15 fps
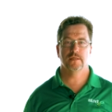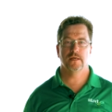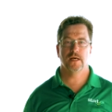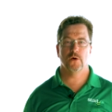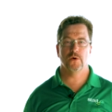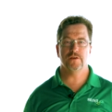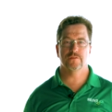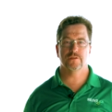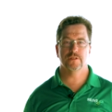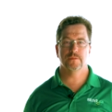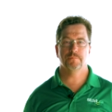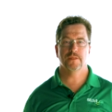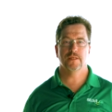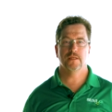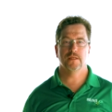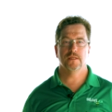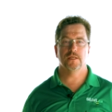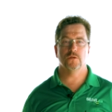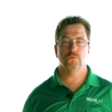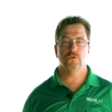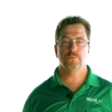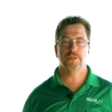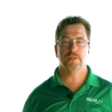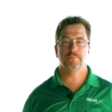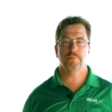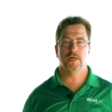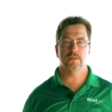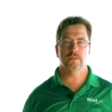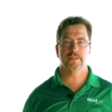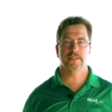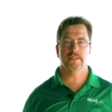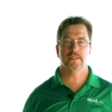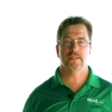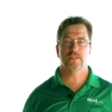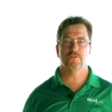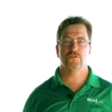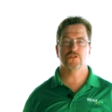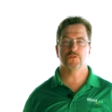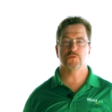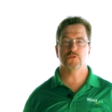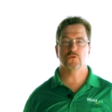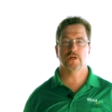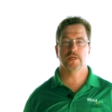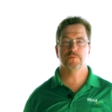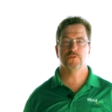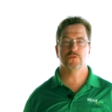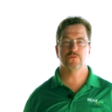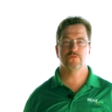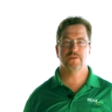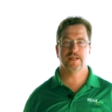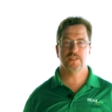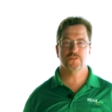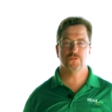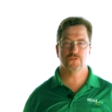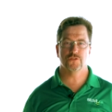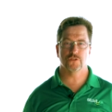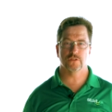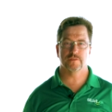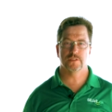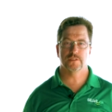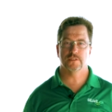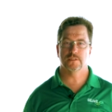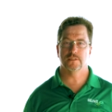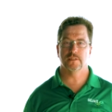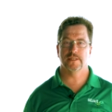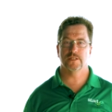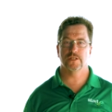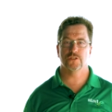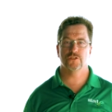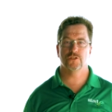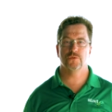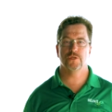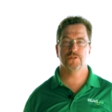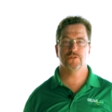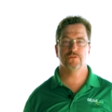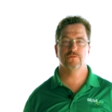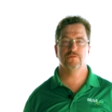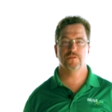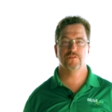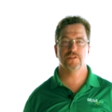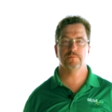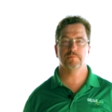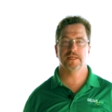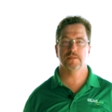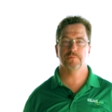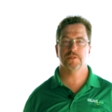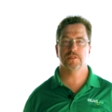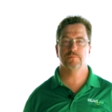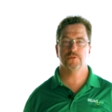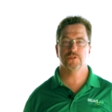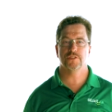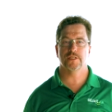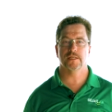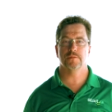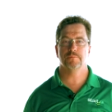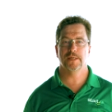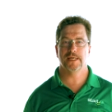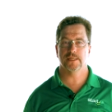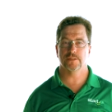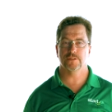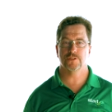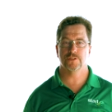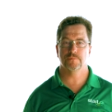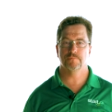However, it will be a bottleneck if you're subscribed to a faster service like our 250 megabit per second package.